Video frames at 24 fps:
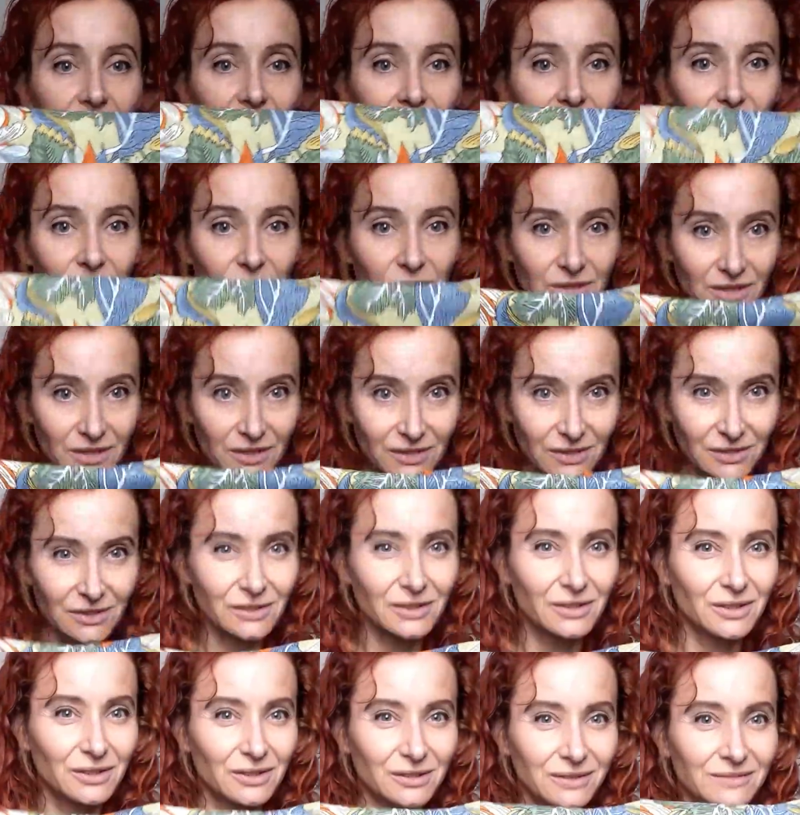count is
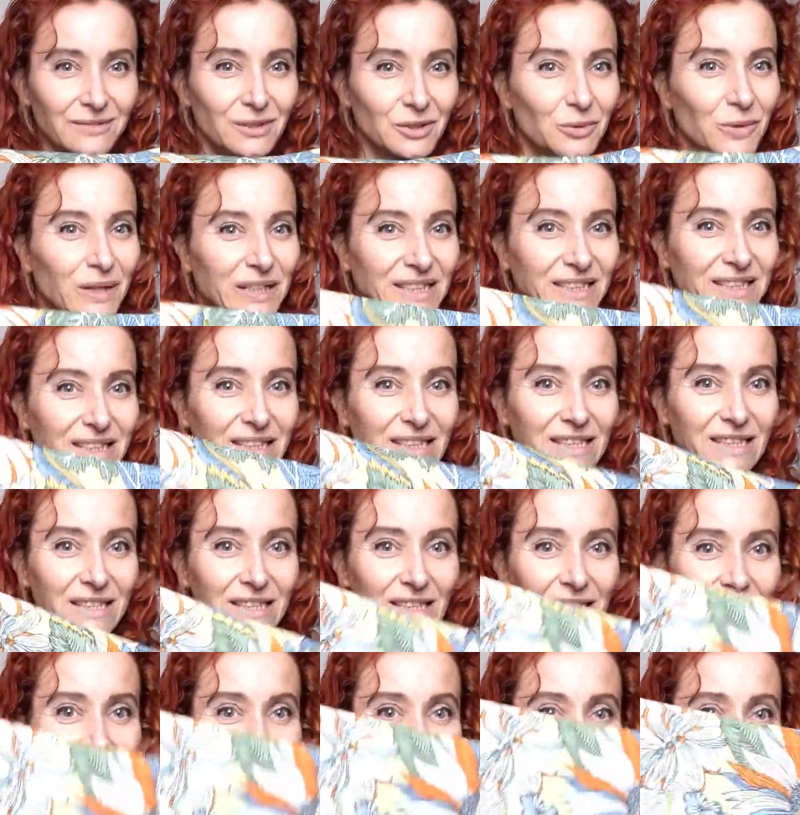quite
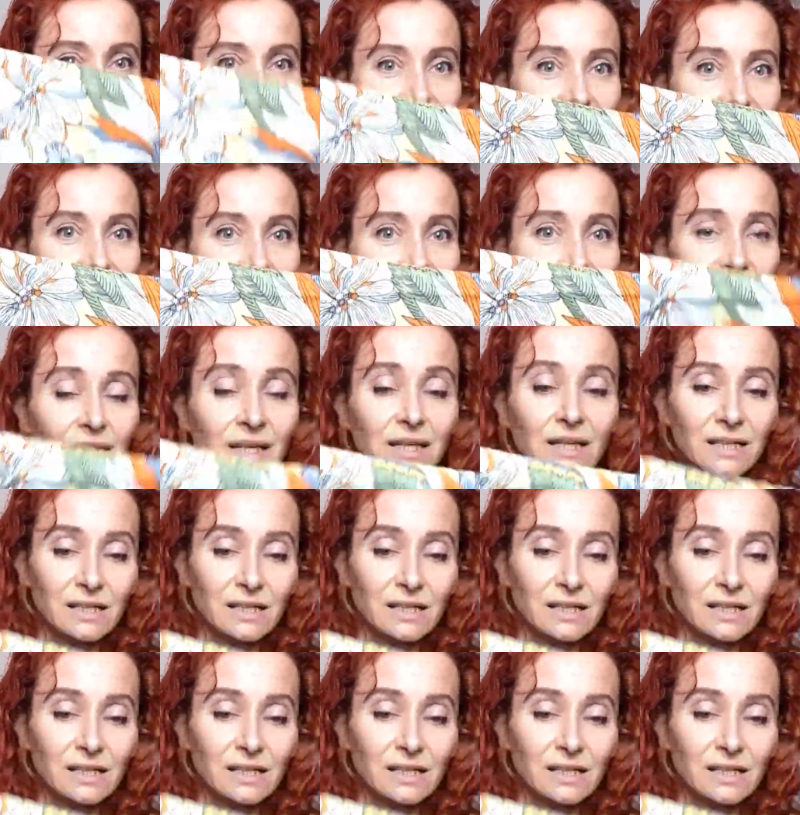decent, I would say.